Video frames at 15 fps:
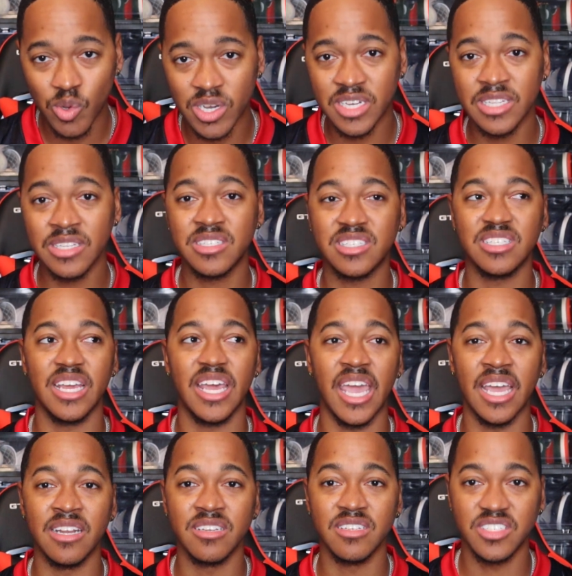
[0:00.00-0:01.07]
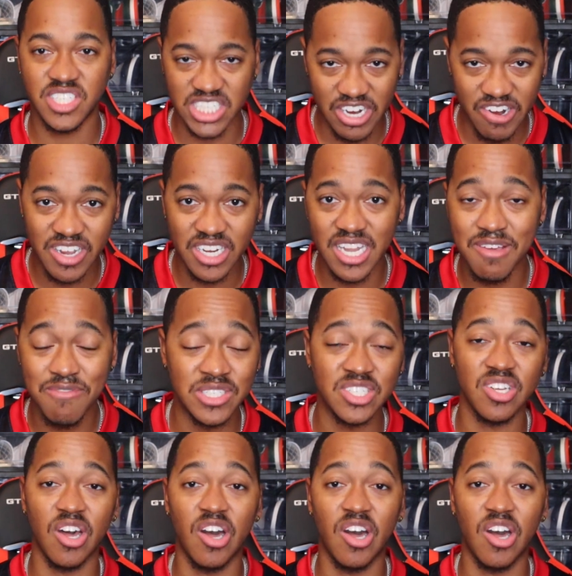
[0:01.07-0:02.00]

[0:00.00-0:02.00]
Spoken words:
Ones and Cherry 11s